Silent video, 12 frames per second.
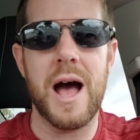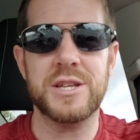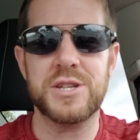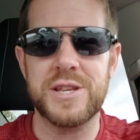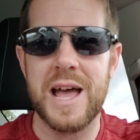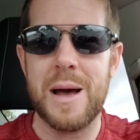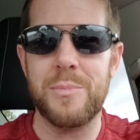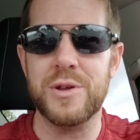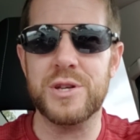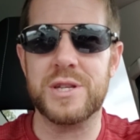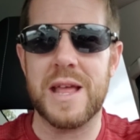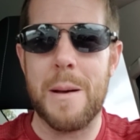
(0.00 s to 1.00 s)

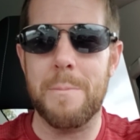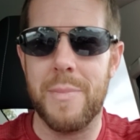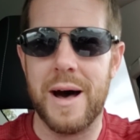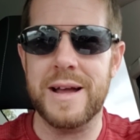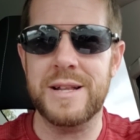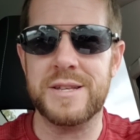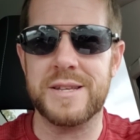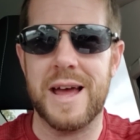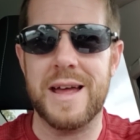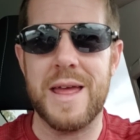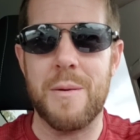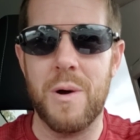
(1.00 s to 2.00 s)
establish that
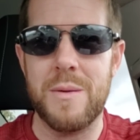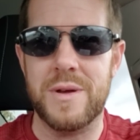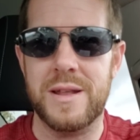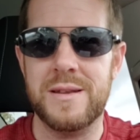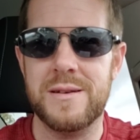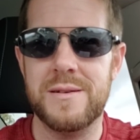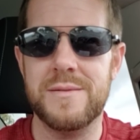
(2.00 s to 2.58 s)
mindset in women